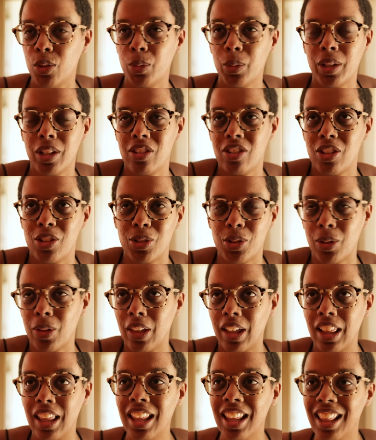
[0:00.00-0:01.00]
which there's
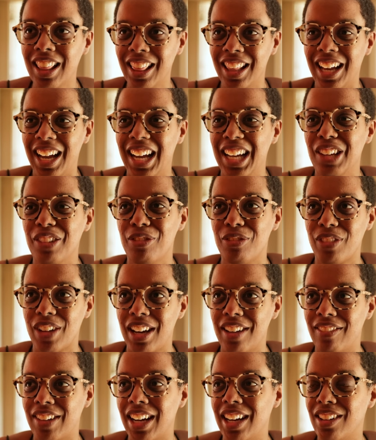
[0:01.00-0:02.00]
only like
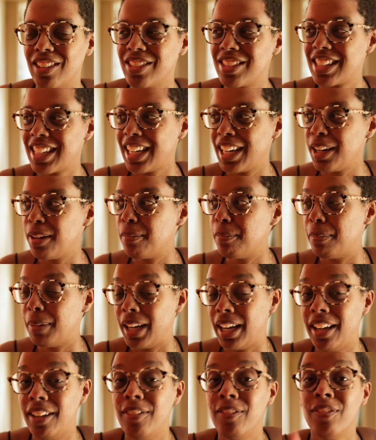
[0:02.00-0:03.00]
five aisles there,
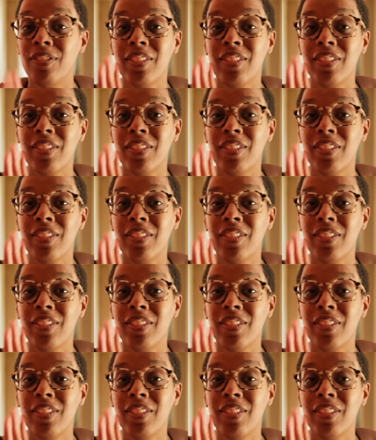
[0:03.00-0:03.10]
but